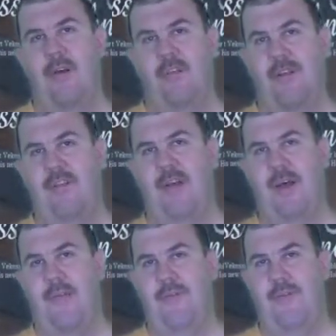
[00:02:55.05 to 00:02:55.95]
So let's
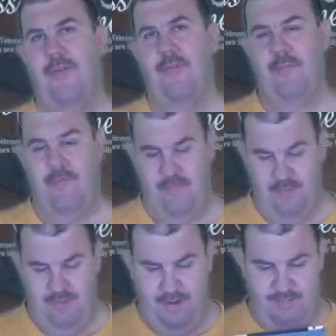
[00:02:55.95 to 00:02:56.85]

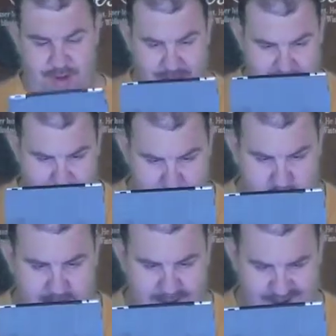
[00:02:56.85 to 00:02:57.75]
see if I can
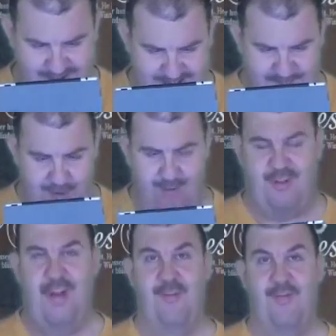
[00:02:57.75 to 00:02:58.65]

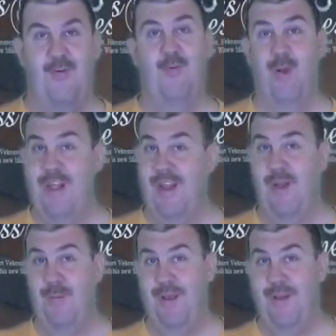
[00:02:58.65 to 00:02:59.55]
focus enough to read a
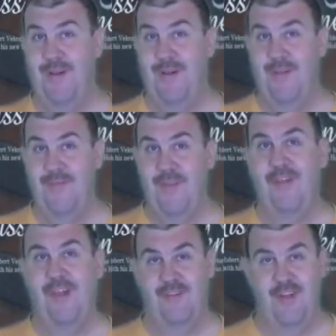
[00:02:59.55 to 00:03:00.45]
little bit of
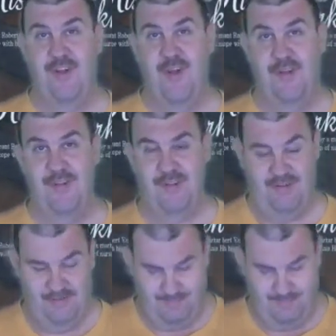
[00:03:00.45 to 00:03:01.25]
Kiss the Darkness.